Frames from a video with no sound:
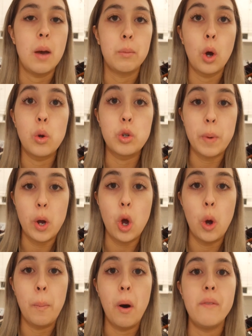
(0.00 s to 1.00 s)
coached by
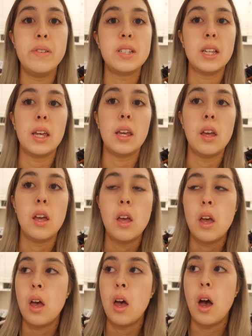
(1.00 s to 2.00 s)
her, but obviously
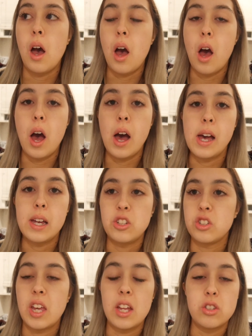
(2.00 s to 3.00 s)
I
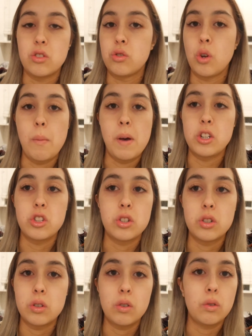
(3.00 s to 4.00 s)
just had so
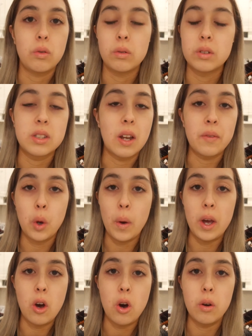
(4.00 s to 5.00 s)
much stuff
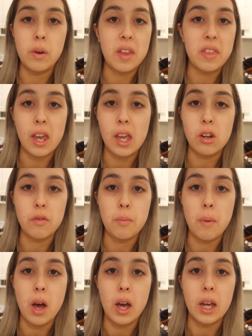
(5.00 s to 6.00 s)
going on near the end of
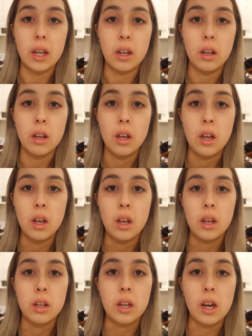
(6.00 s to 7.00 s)
my
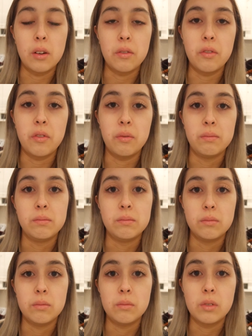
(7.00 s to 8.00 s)
kind of
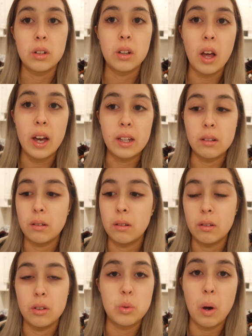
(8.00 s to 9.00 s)
client
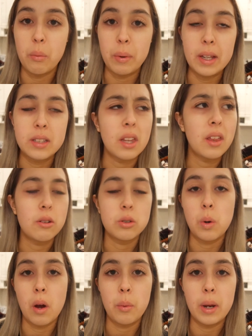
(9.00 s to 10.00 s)
12 weeks. I think it was
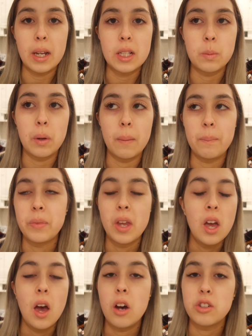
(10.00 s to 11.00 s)
12 weeks, but
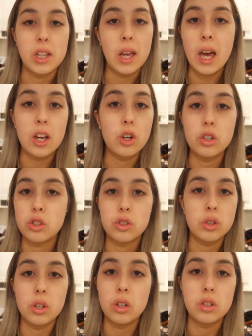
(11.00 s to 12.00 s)
I
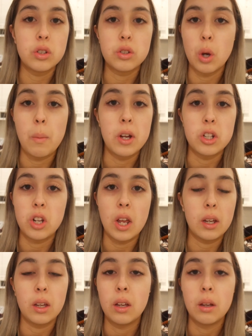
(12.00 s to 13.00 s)
got into so much
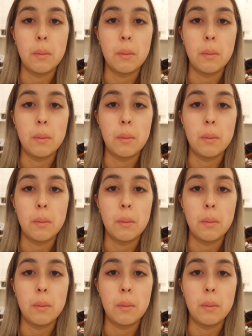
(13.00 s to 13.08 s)
like